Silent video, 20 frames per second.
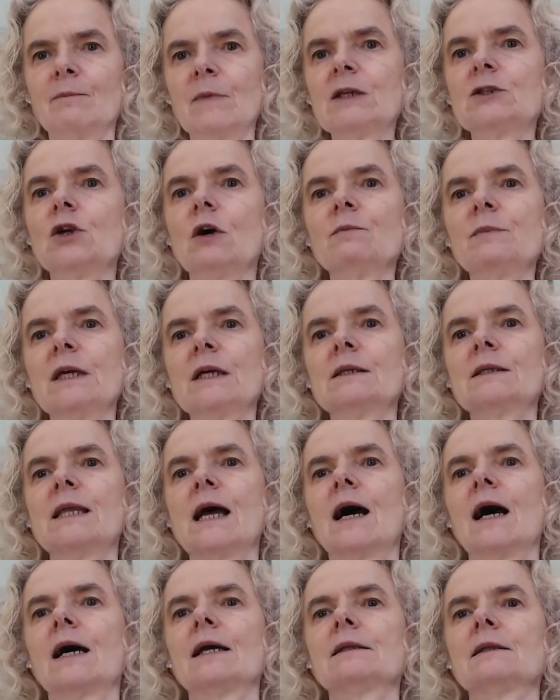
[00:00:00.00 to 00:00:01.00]
It's something
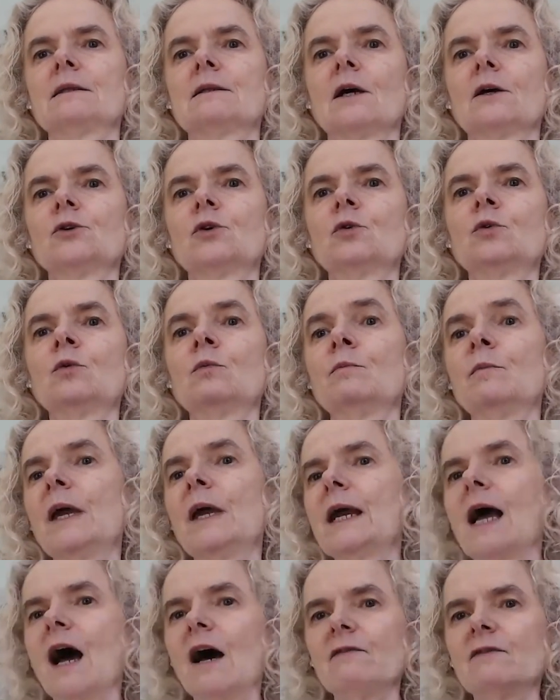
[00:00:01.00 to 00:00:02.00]
that you
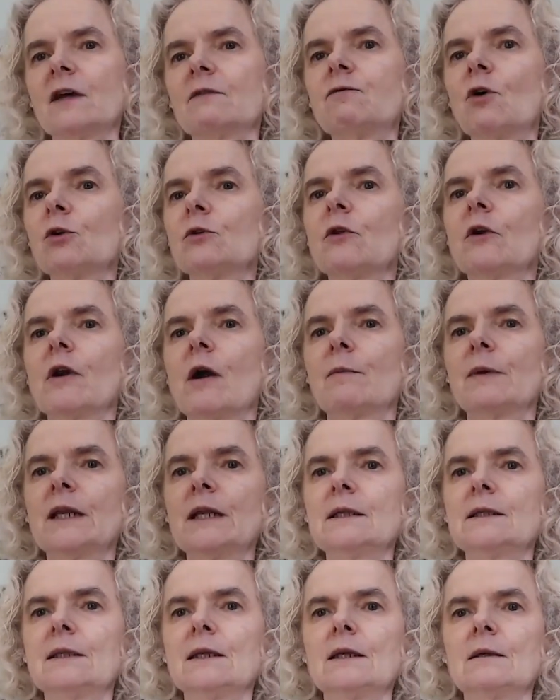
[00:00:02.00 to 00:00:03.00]
may have the
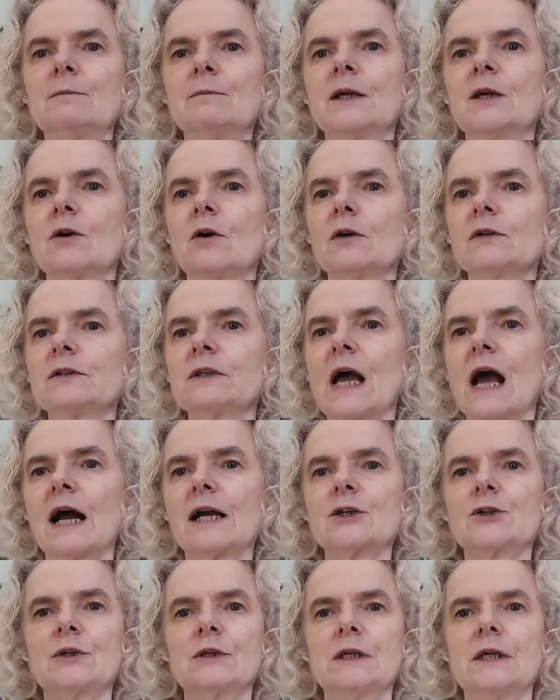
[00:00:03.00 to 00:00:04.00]
vulnerability because
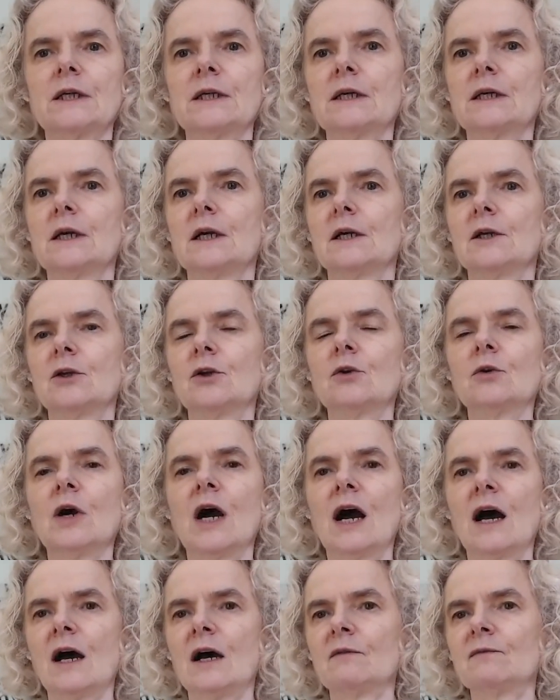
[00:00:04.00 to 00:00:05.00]
actually you
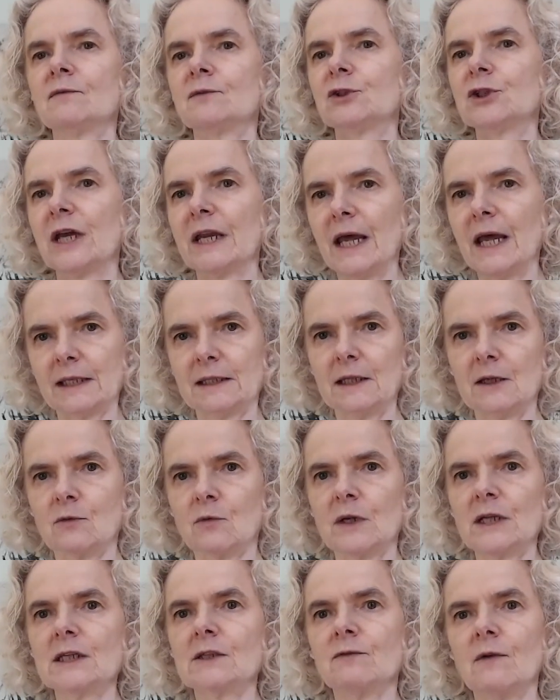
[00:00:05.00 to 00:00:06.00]
have
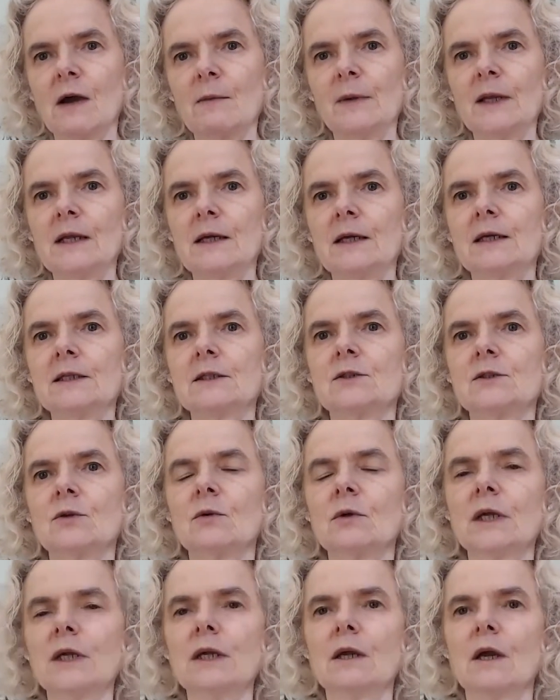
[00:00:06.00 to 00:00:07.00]
genetic risk, family
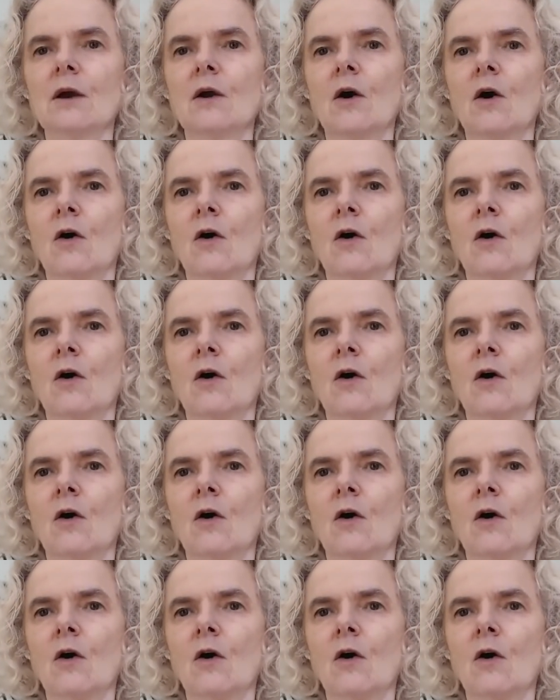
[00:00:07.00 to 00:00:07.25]
history,